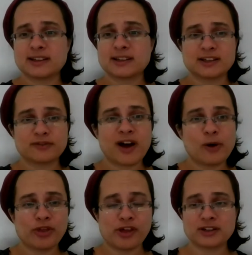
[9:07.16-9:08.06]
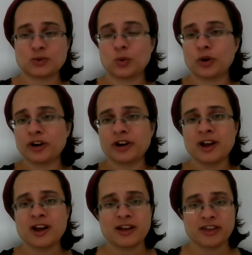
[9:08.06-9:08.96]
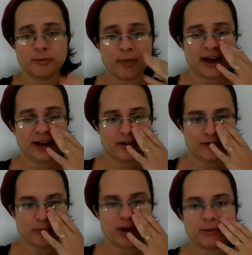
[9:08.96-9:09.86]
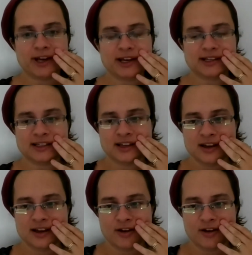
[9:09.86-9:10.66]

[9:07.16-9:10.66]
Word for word: a sense of how things work. The body of the baby is